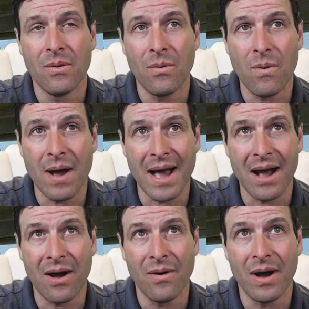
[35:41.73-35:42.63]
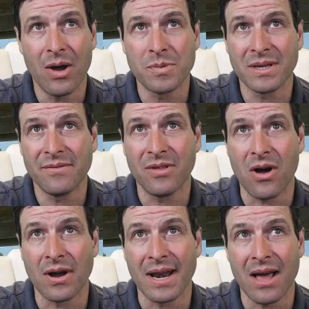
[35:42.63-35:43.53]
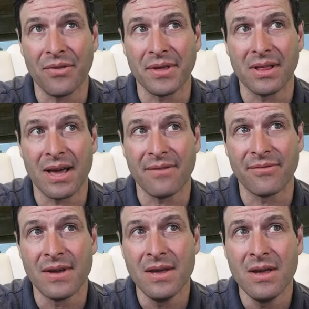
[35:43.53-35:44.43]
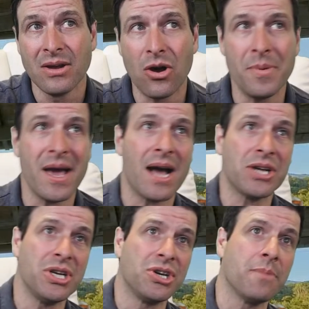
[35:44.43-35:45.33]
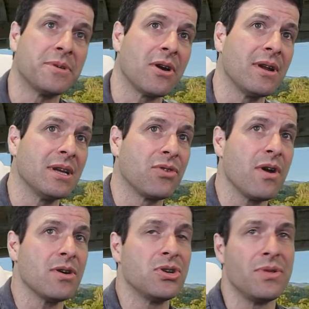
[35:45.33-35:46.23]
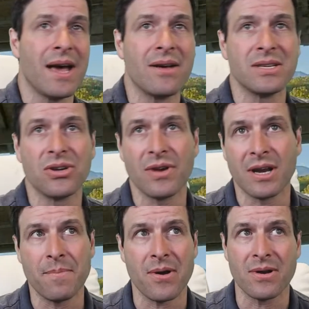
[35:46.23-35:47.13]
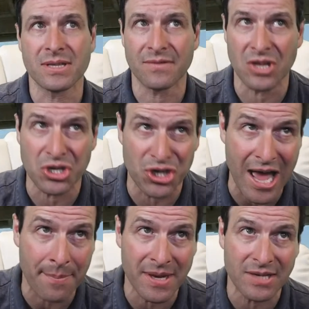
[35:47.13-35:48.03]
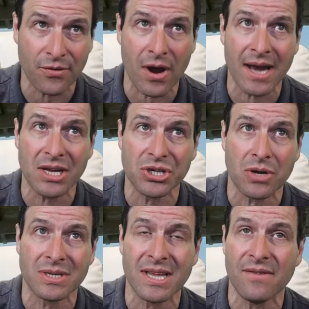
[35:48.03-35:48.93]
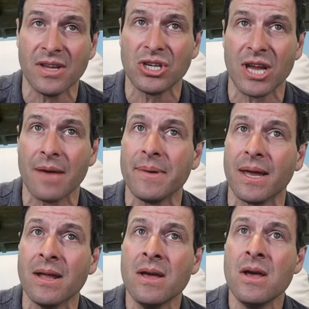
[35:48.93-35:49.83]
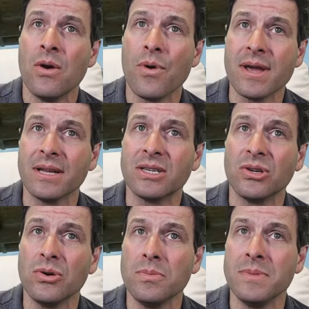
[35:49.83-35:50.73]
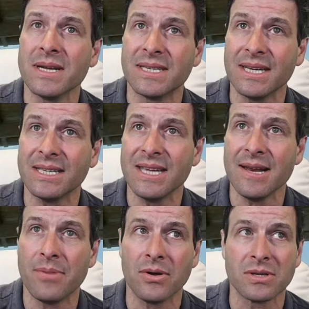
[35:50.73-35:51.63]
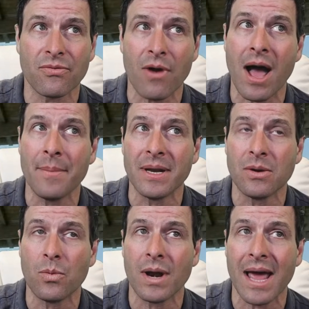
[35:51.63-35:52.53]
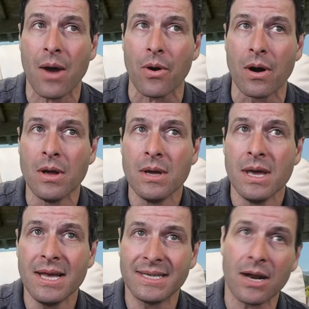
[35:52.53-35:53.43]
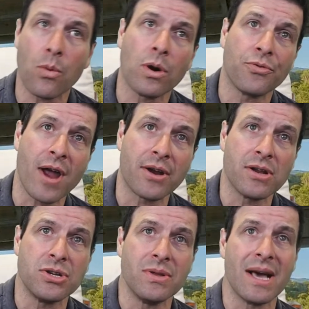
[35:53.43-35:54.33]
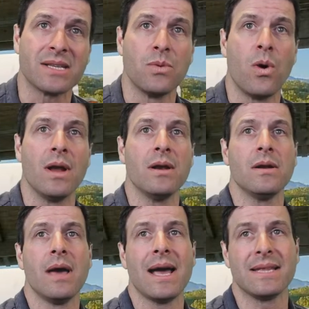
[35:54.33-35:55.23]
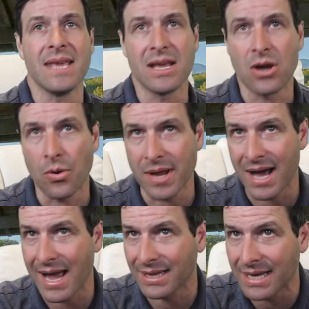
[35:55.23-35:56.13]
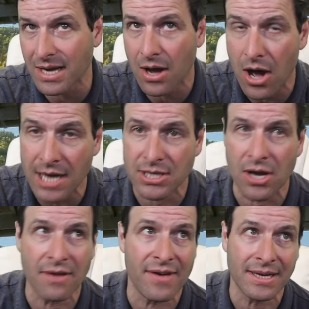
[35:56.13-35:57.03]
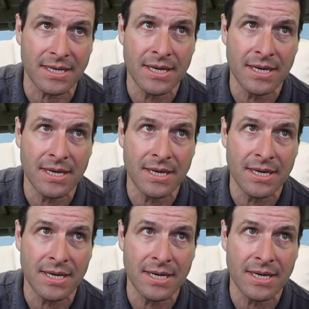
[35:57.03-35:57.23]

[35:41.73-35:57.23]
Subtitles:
Wow. I hope to live long and a healthy life. Kobayashi jump-started his career in 2000 during an appearance of the Japanese variety show TV Champion, where he consumed 16 bowls of ramen in 1 hour. He set a world record in 2001 at the Coney Island hot dog event,